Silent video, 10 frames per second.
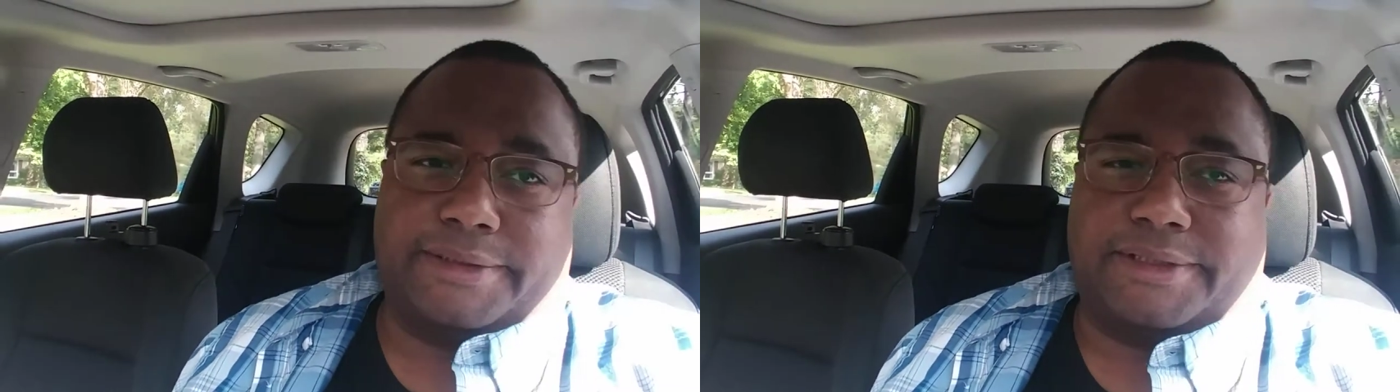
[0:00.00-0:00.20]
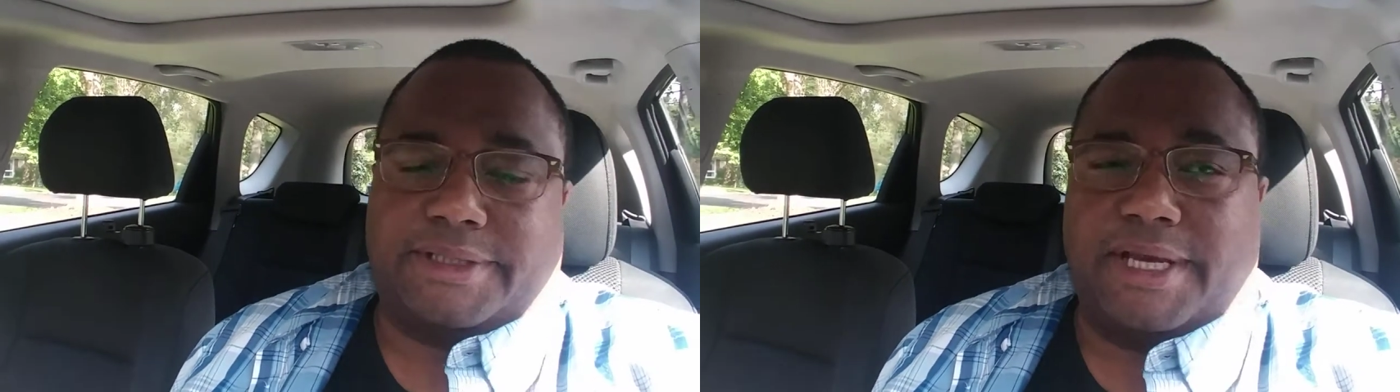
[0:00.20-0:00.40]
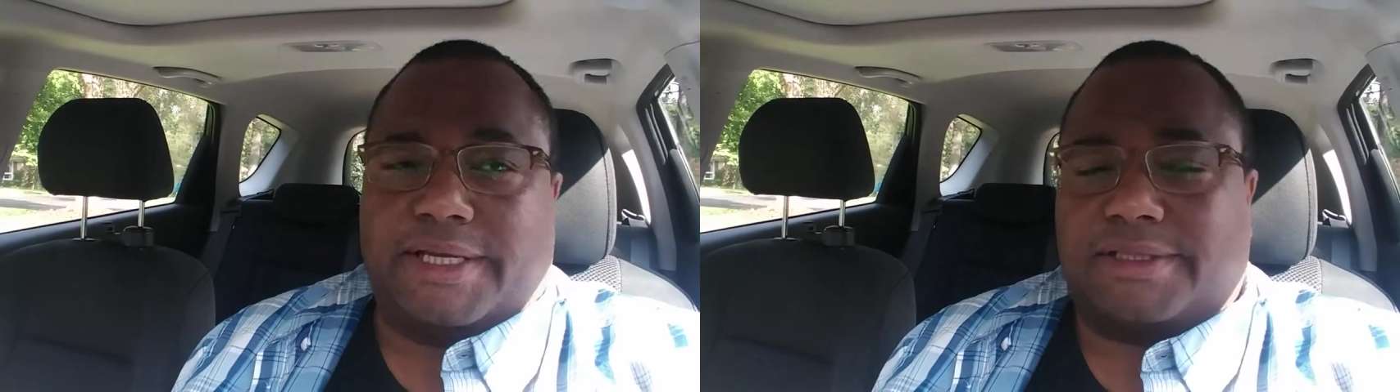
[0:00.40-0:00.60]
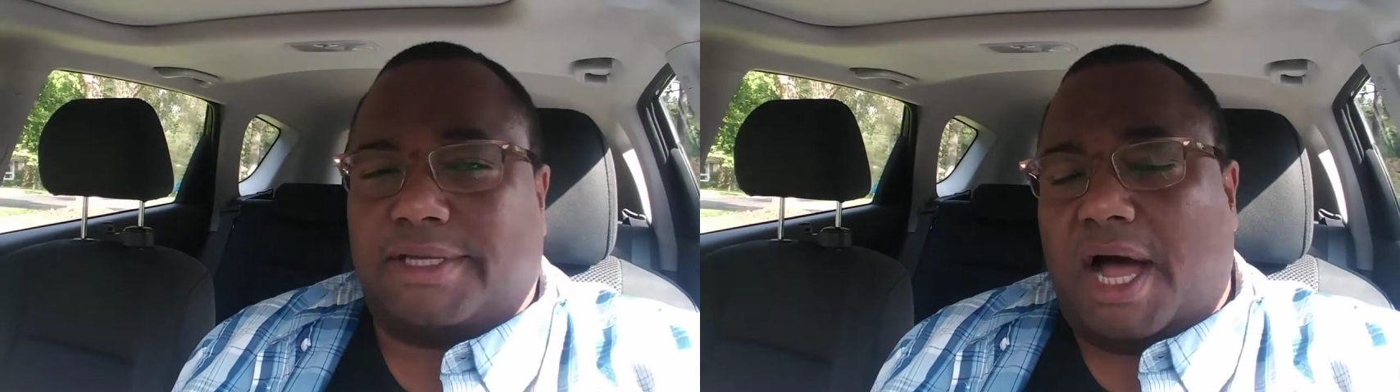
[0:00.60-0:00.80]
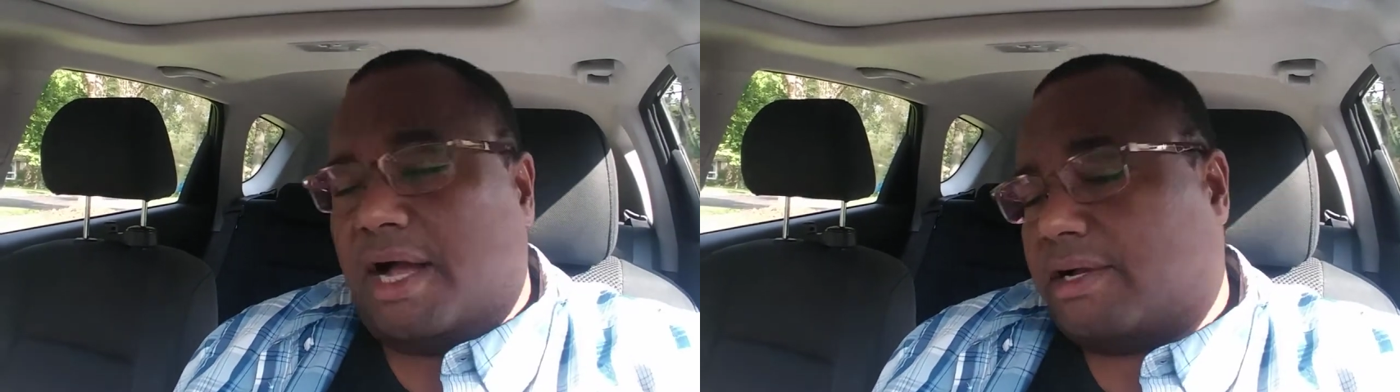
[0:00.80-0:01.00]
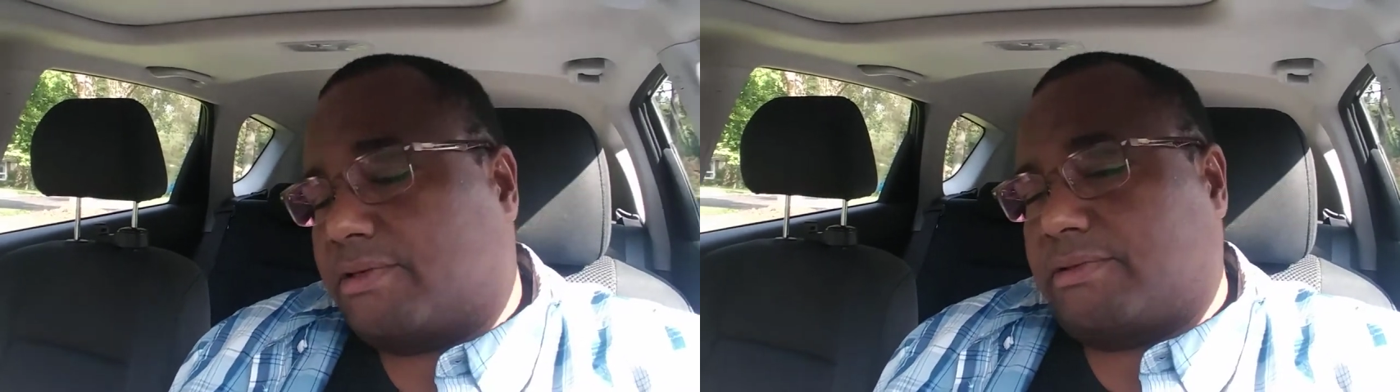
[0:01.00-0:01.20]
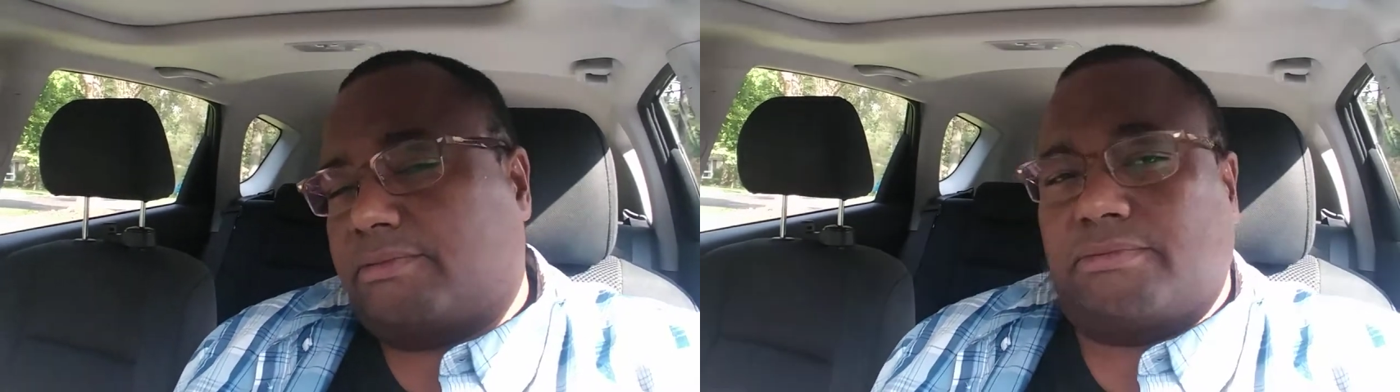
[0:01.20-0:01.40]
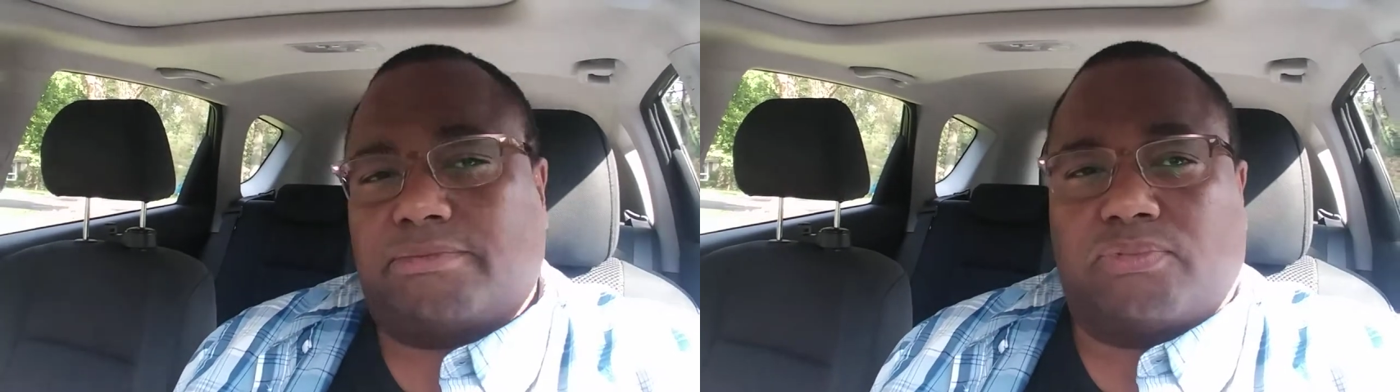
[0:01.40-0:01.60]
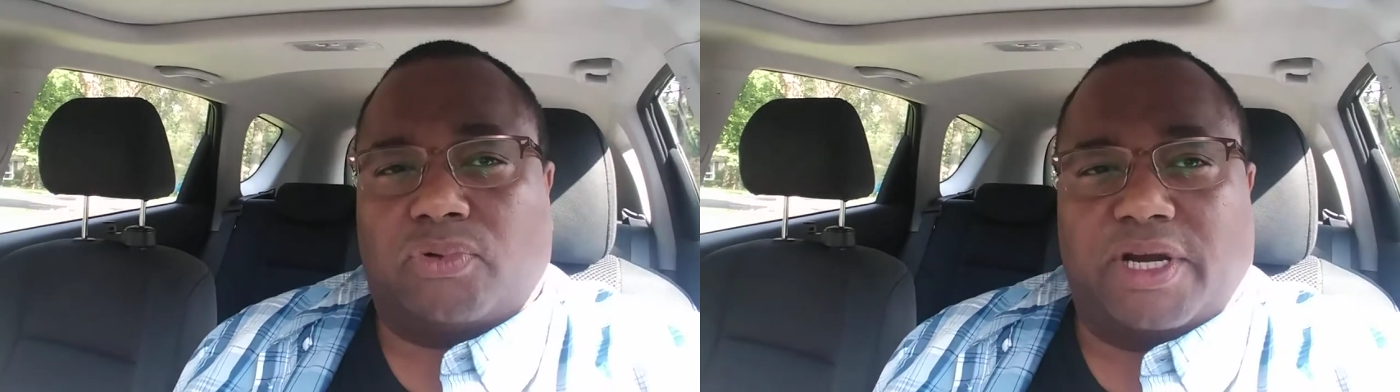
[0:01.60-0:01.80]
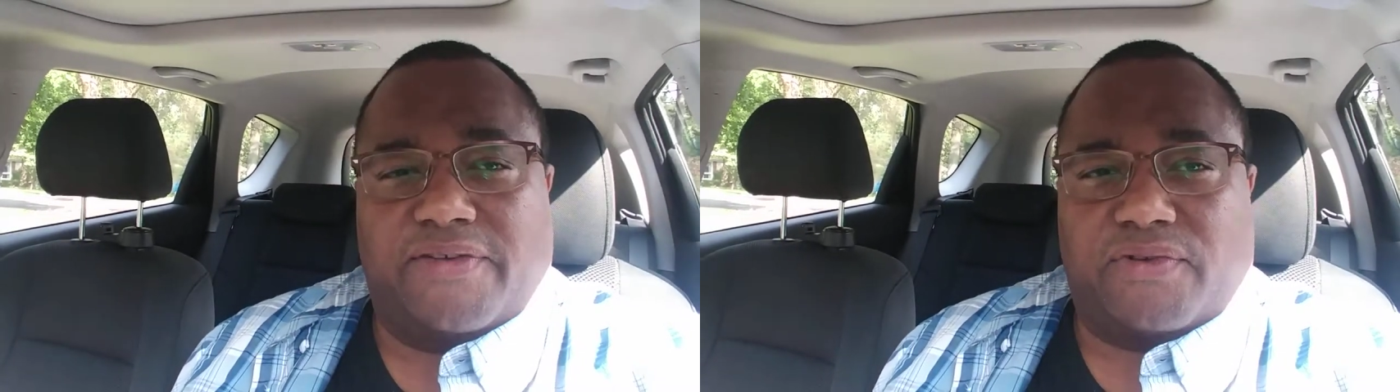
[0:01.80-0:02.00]
TikTok,
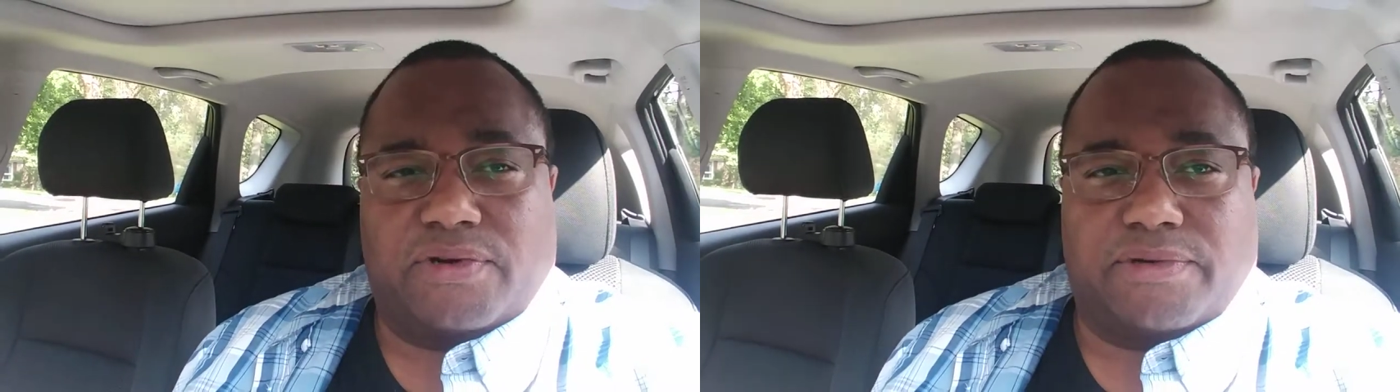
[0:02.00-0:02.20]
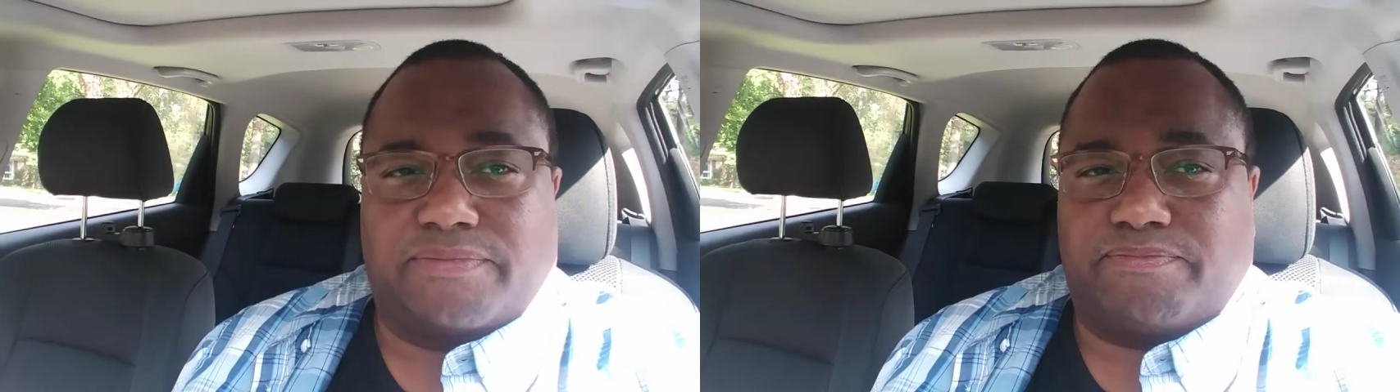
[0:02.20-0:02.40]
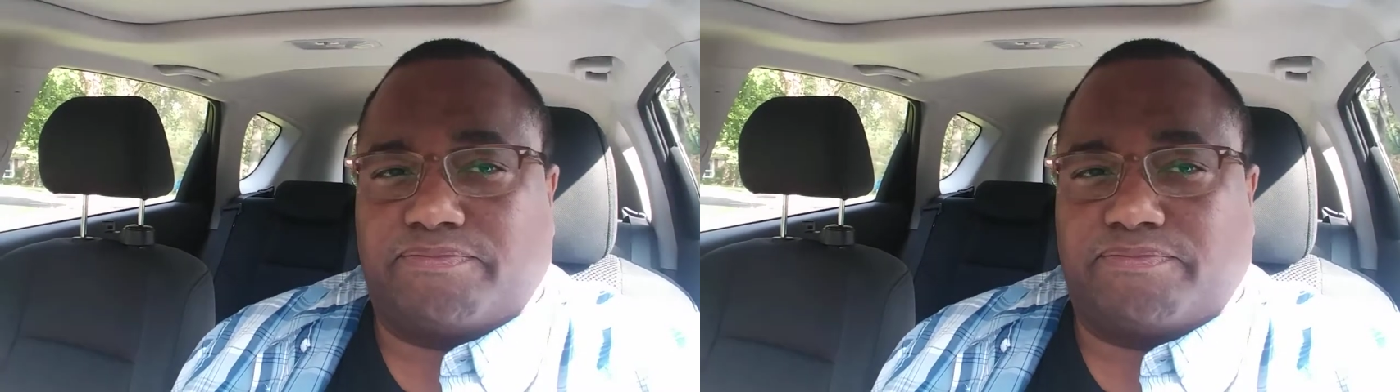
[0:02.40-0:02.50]
whatever